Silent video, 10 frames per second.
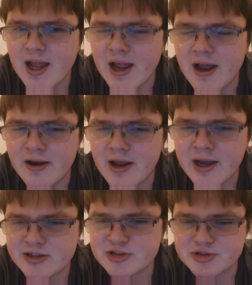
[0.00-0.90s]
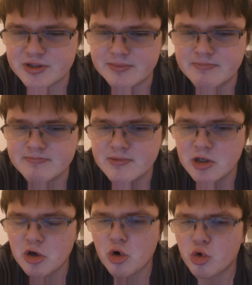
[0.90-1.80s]
and actually
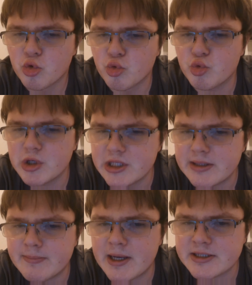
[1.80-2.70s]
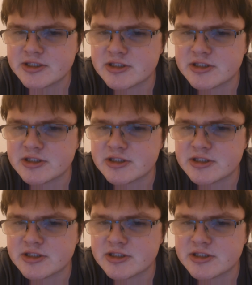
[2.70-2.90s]
really makes